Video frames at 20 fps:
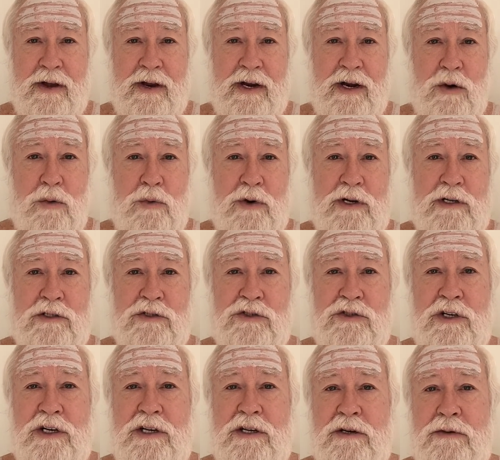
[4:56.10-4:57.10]
Now, what do you
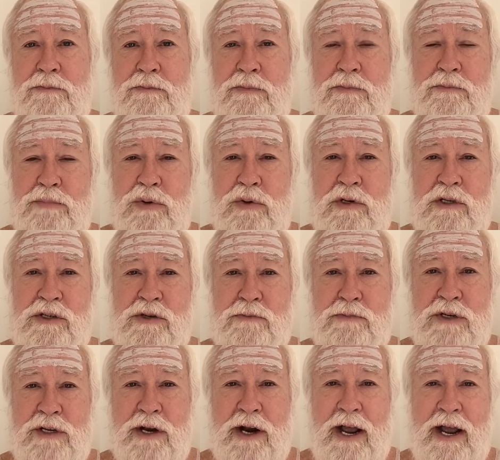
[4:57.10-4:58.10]
see in
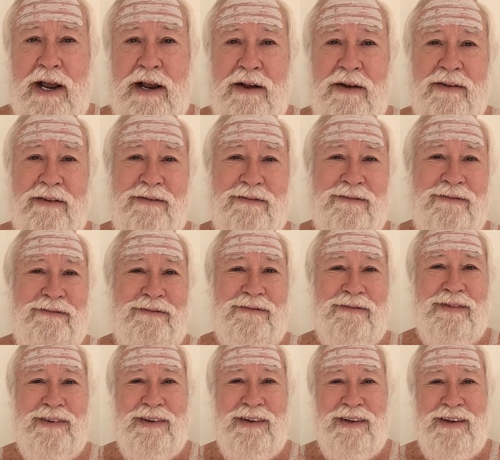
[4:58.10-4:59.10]
Buddhism today?
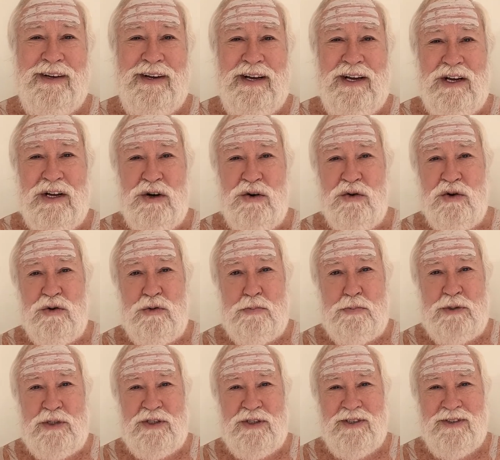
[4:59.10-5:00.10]

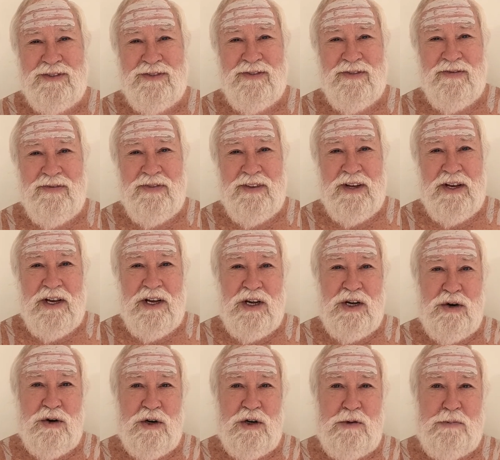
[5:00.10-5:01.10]
Groups.
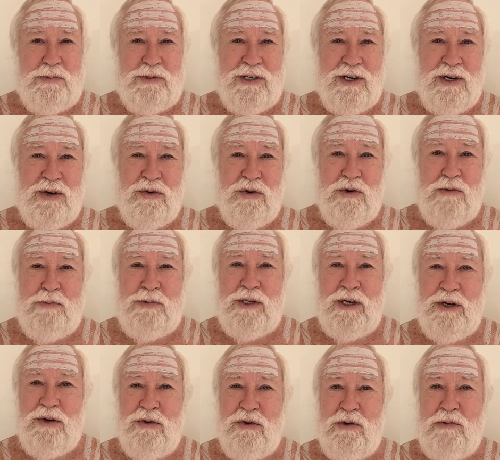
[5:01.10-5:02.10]
Groups and groups
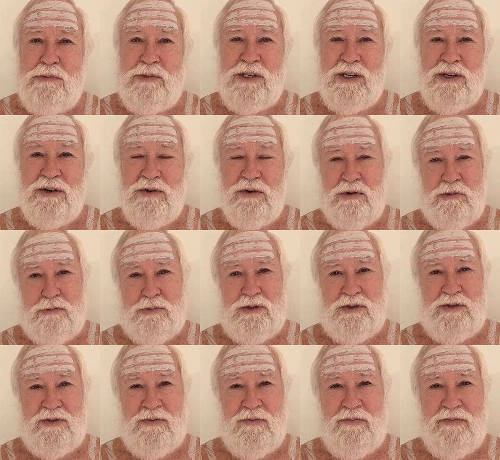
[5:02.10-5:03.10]
and groups and
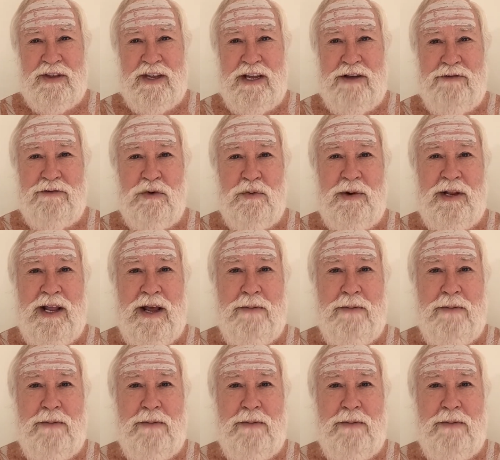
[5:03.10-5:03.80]
groups. Even when they